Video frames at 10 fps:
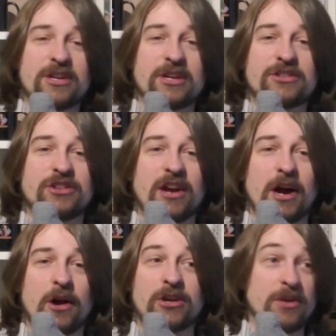because they
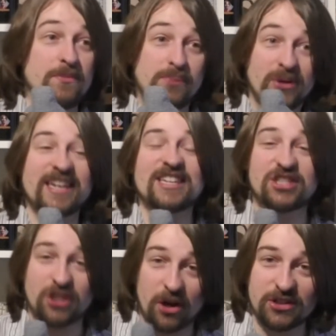are complete
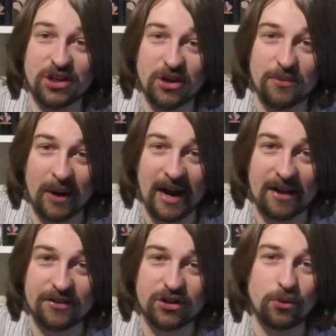
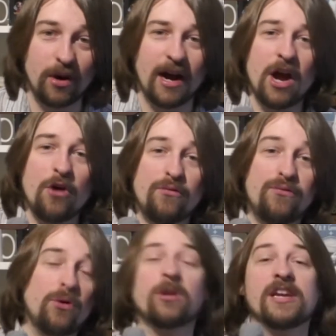sociopaths who are
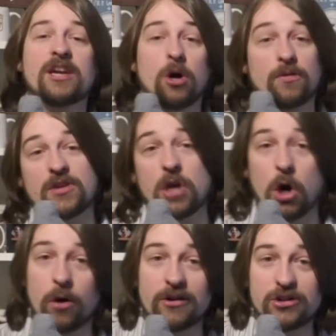fully on the
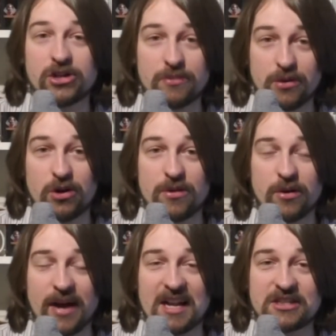orange and blue
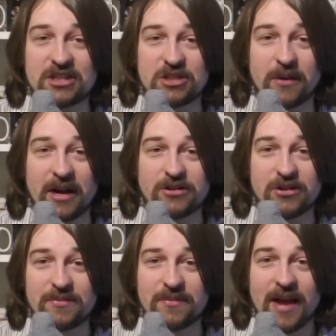morality
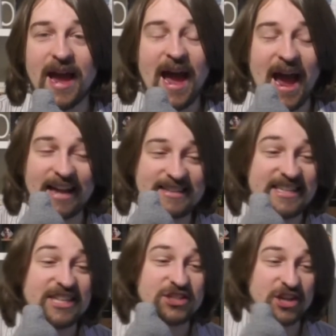spectrum, and
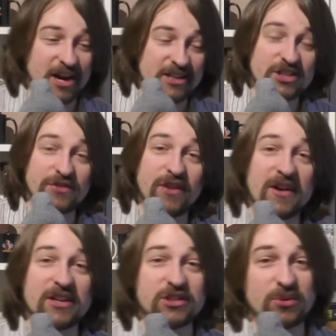these kinds of
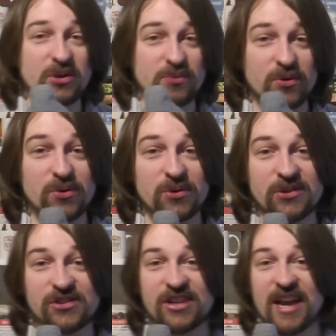very strict
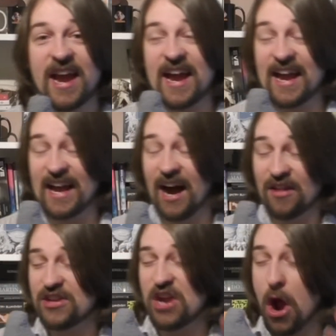rules
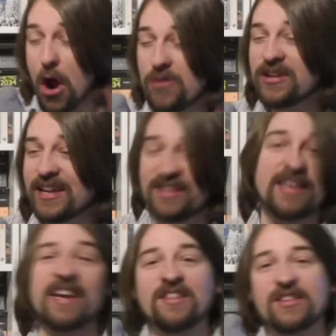are the only
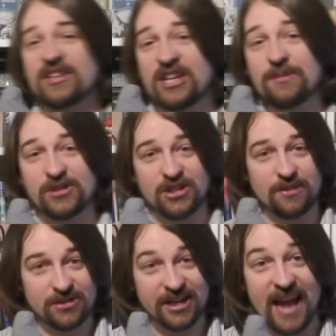thing that keeps
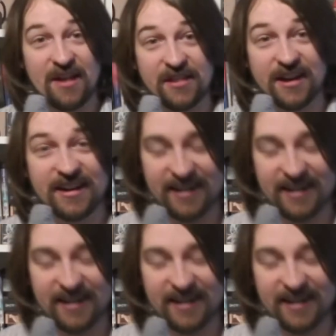them together.